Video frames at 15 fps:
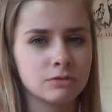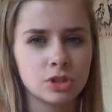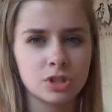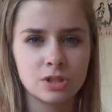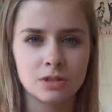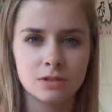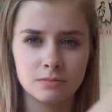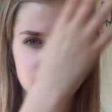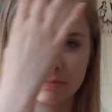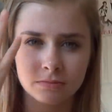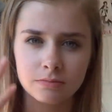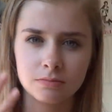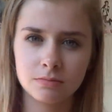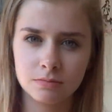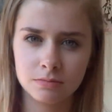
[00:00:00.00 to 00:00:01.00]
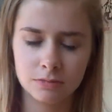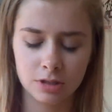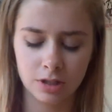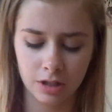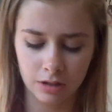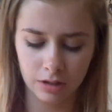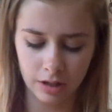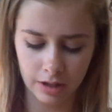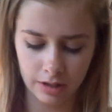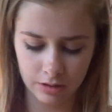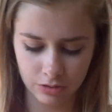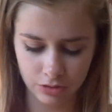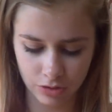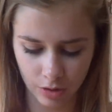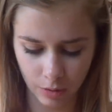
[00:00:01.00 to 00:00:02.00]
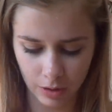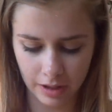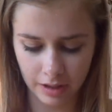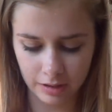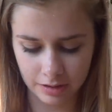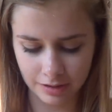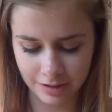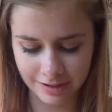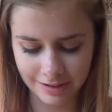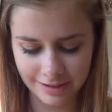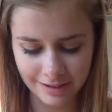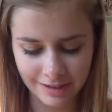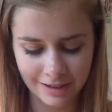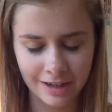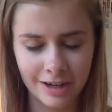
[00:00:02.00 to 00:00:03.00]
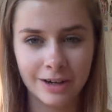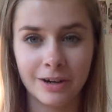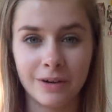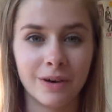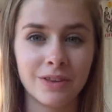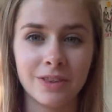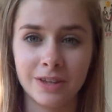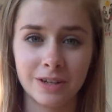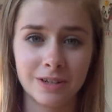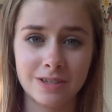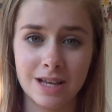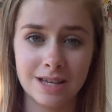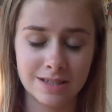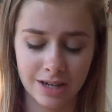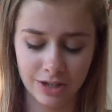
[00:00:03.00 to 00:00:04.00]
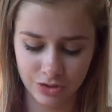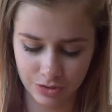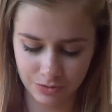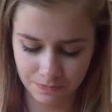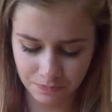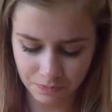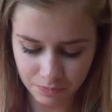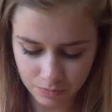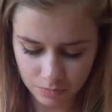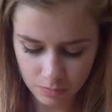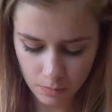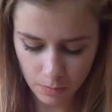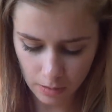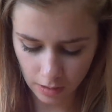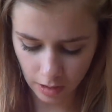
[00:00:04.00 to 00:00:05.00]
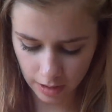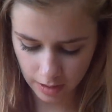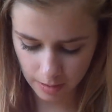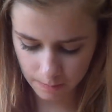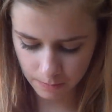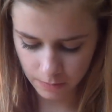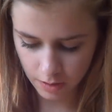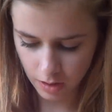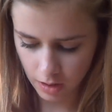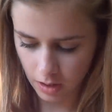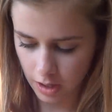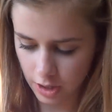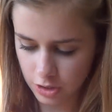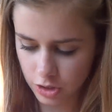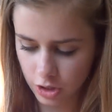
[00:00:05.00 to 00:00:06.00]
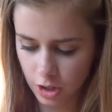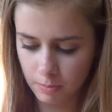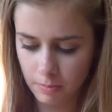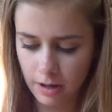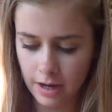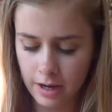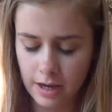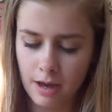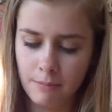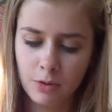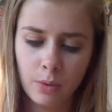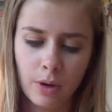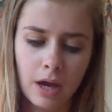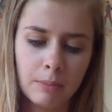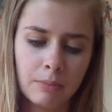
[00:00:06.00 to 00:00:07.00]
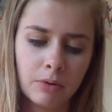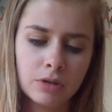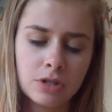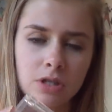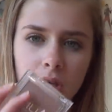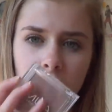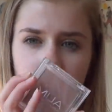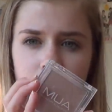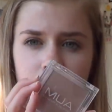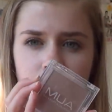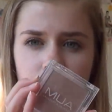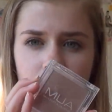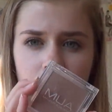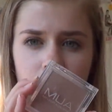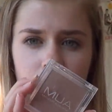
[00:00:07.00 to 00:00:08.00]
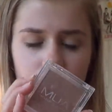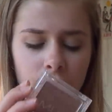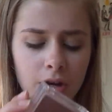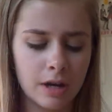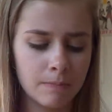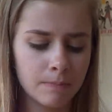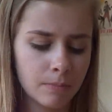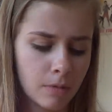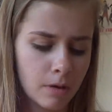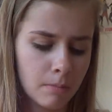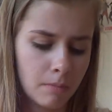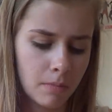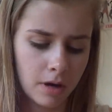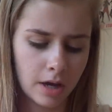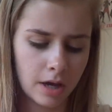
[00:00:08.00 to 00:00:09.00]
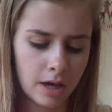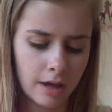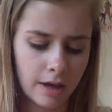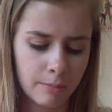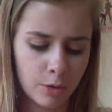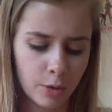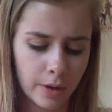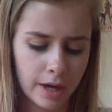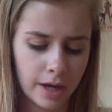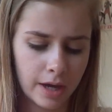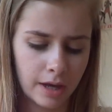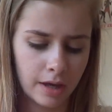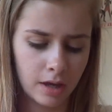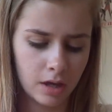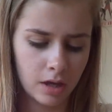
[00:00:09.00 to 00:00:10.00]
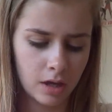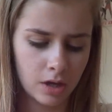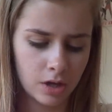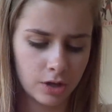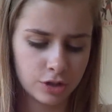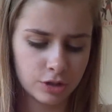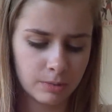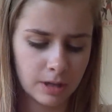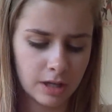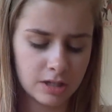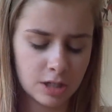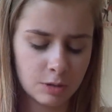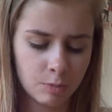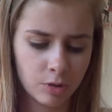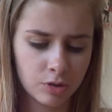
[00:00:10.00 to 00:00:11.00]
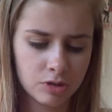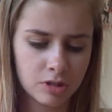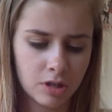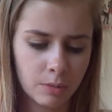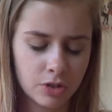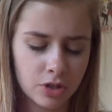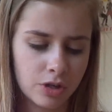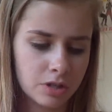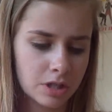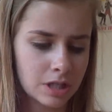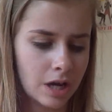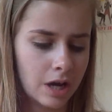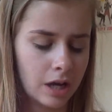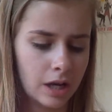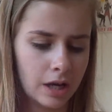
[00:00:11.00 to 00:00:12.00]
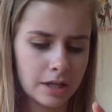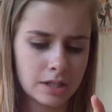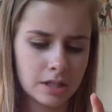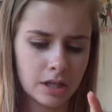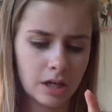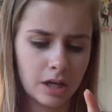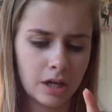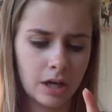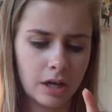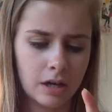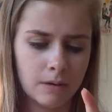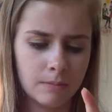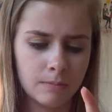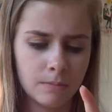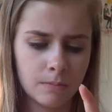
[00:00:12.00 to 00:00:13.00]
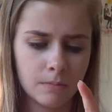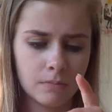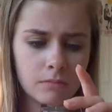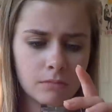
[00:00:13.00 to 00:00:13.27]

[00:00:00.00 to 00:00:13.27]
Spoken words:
just kind of like controlling, and I don't know, I think it looks less natural. I took my MUA bronzer in shade 3, my MUA Shimmer Kisses bronzer, which I use as a highlighter,